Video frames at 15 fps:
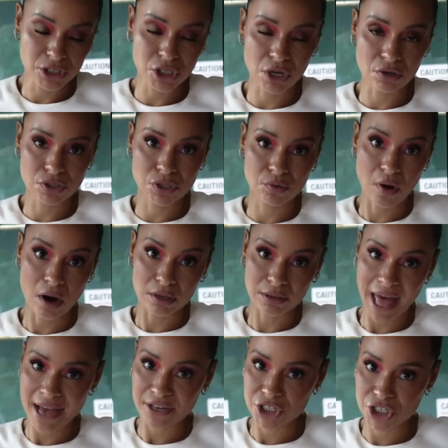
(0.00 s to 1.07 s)
to go to our
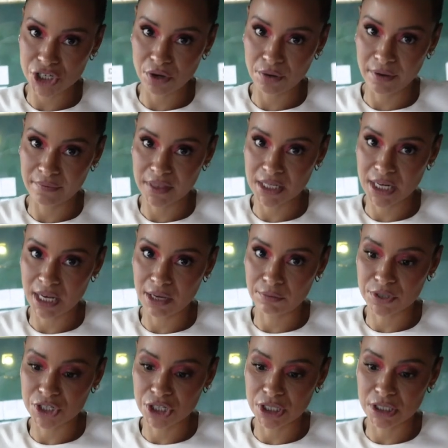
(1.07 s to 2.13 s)
last show of the day,
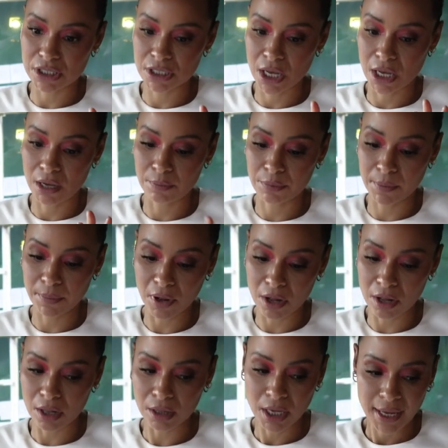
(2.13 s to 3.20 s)
which is
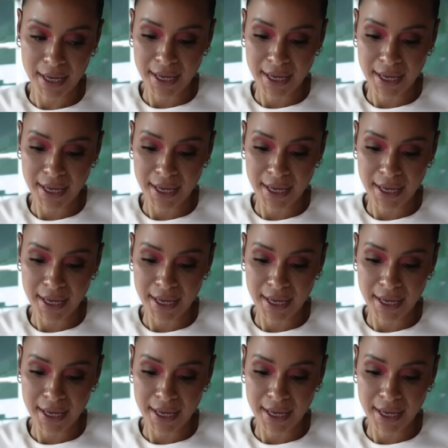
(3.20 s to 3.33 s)
Prabal,